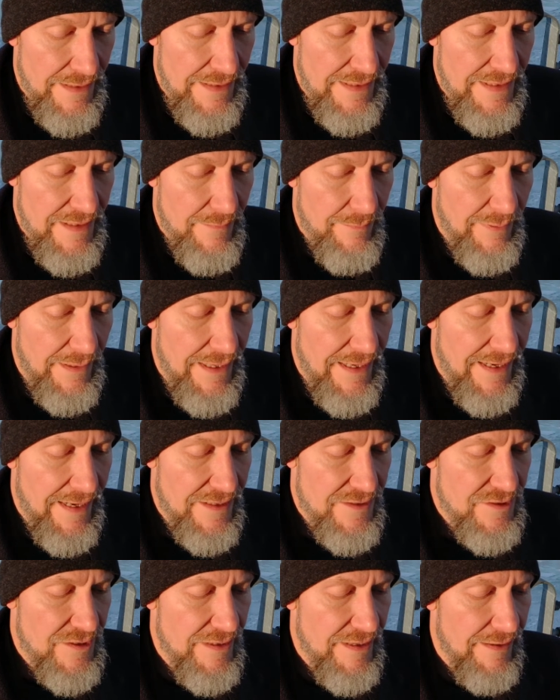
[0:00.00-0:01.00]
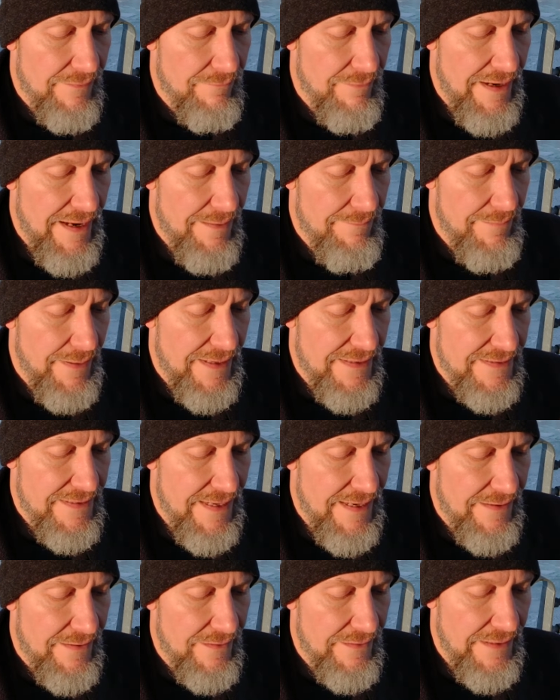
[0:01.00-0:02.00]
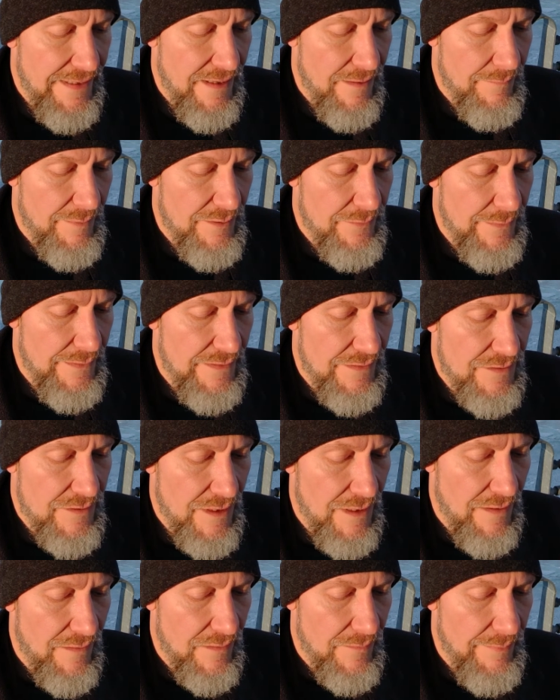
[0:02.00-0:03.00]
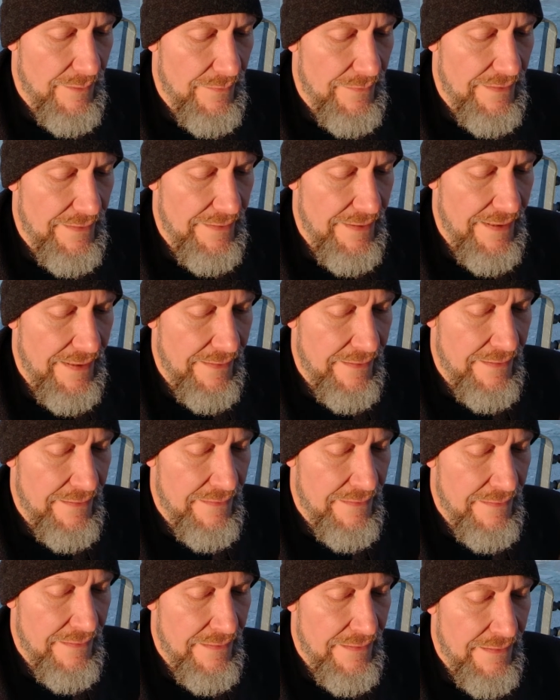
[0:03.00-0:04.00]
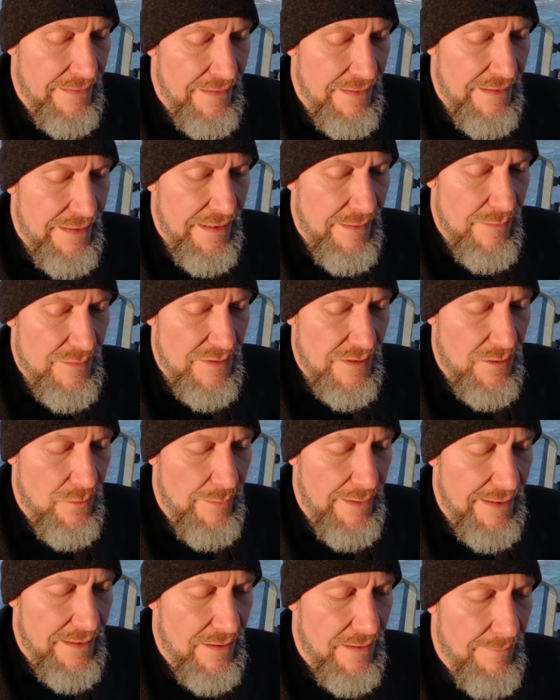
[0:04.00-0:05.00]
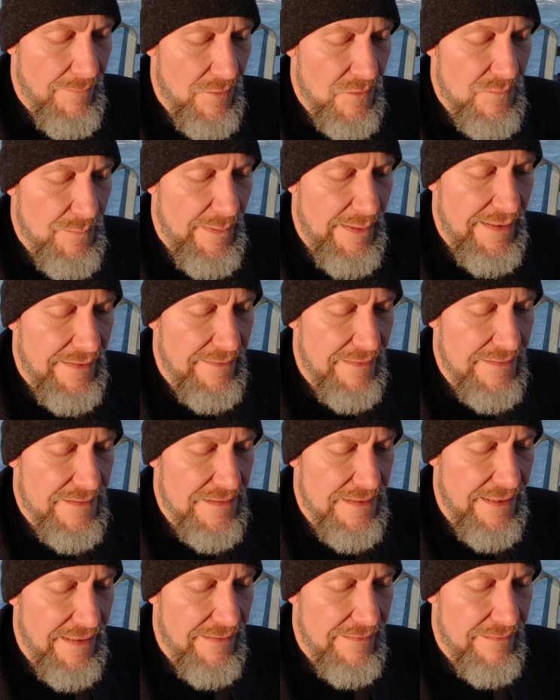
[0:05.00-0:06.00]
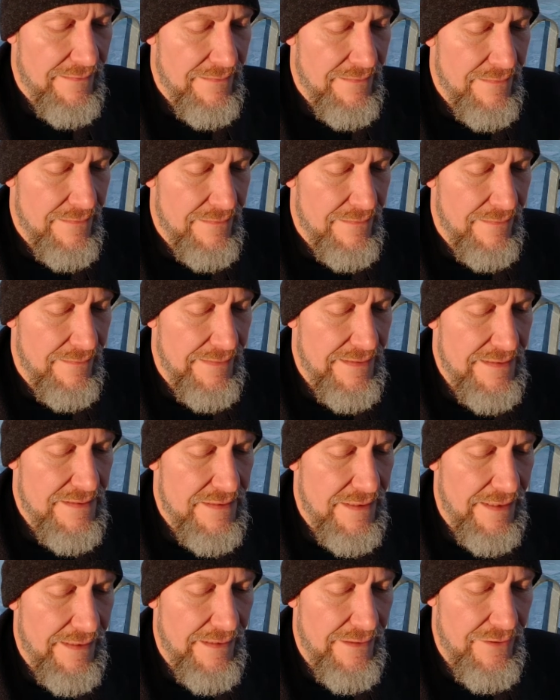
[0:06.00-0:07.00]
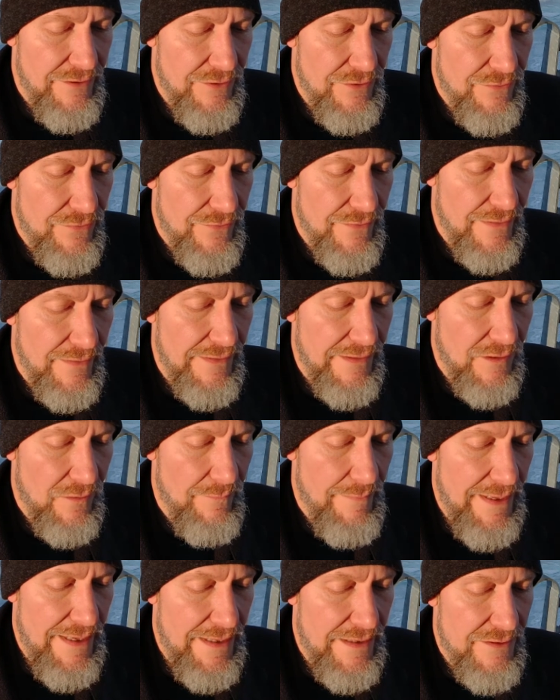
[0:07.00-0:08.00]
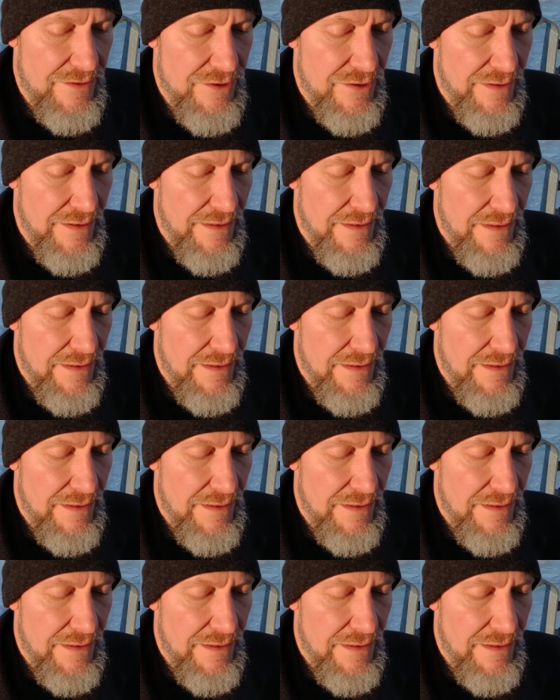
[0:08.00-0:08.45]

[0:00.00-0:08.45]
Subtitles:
He obliged, and I rammed my dagger down between his collarbone and neck. It was a quick, almost painless death, the least I could do for the little mage,